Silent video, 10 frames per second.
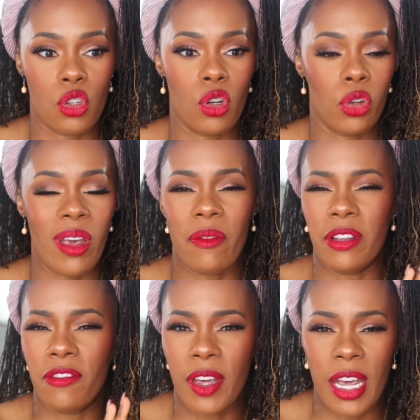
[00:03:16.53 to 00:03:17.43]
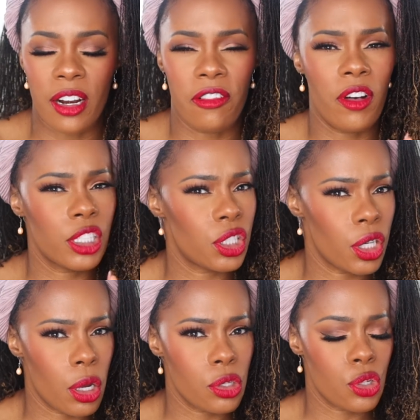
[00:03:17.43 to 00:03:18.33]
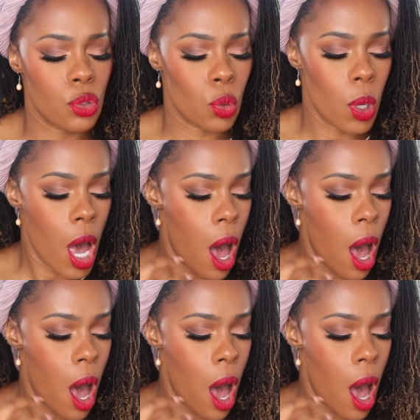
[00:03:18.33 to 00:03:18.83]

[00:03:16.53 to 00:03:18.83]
You know, you have an event, a function to go to,